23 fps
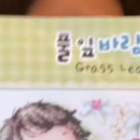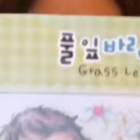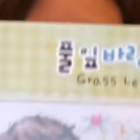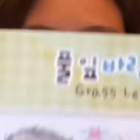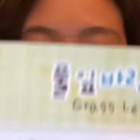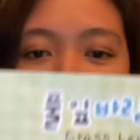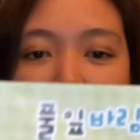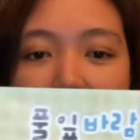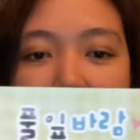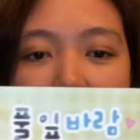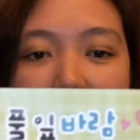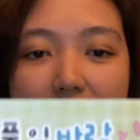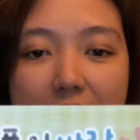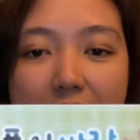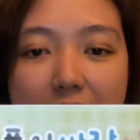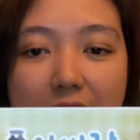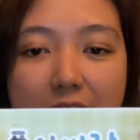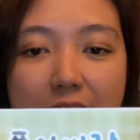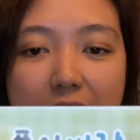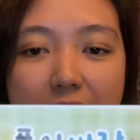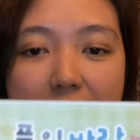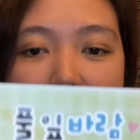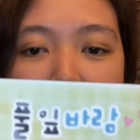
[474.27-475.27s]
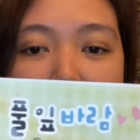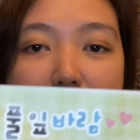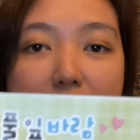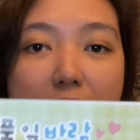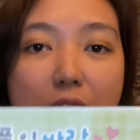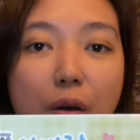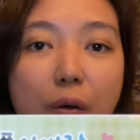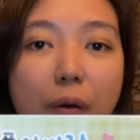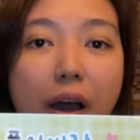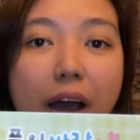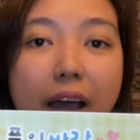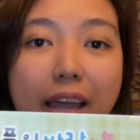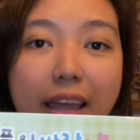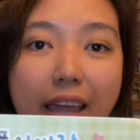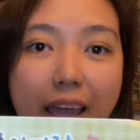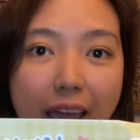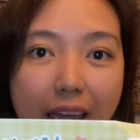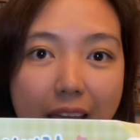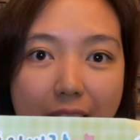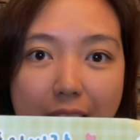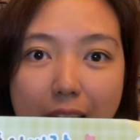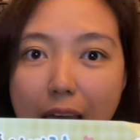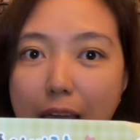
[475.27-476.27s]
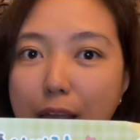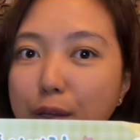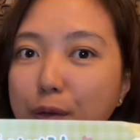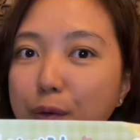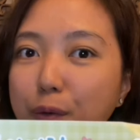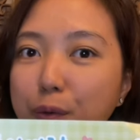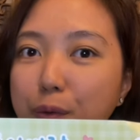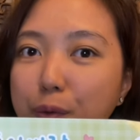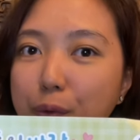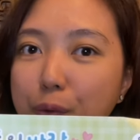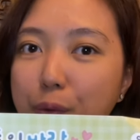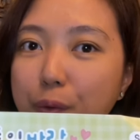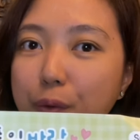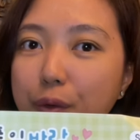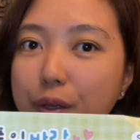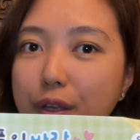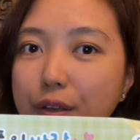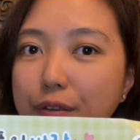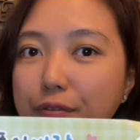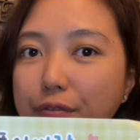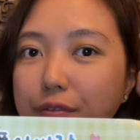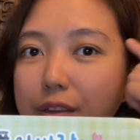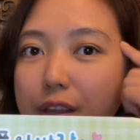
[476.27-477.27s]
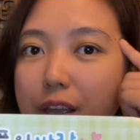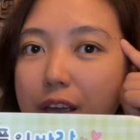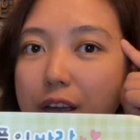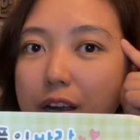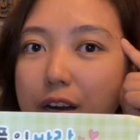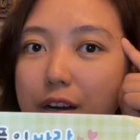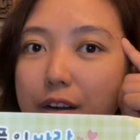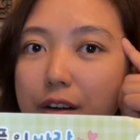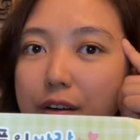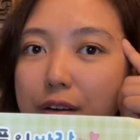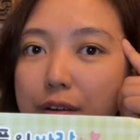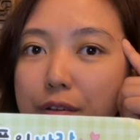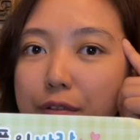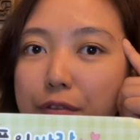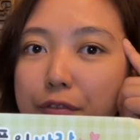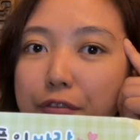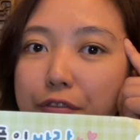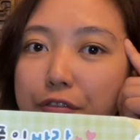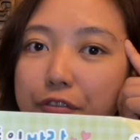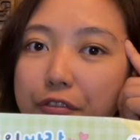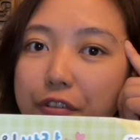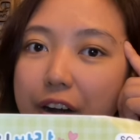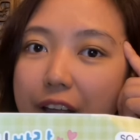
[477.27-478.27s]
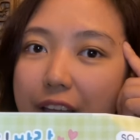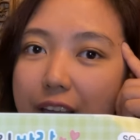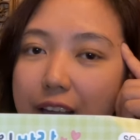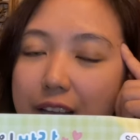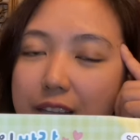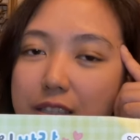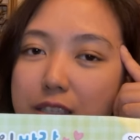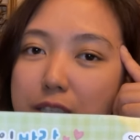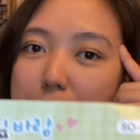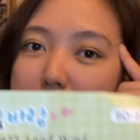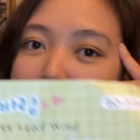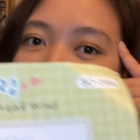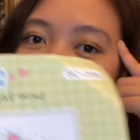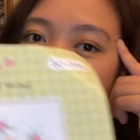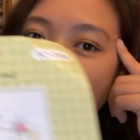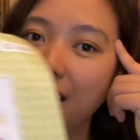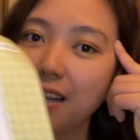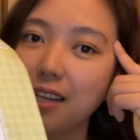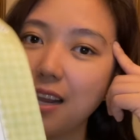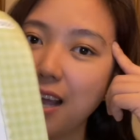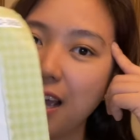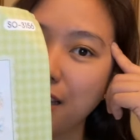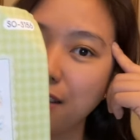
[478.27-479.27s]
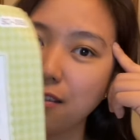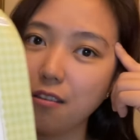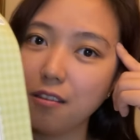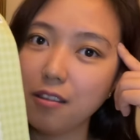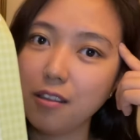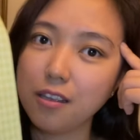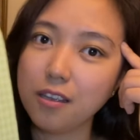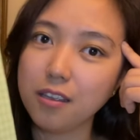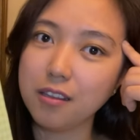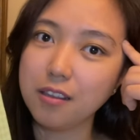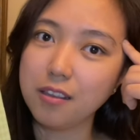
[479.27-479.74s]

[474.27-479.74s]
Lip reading: They're cuddling. Now again, I don't know if they are friends, but I'd like to think